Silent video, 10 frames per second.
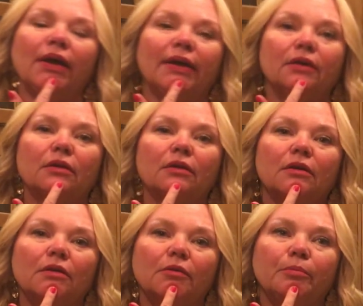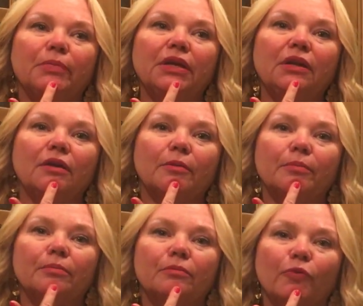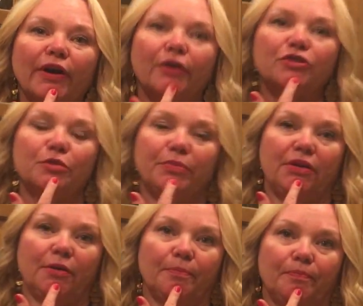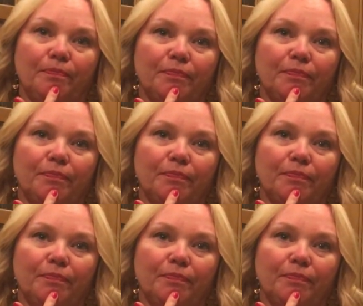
like medium rare to medium.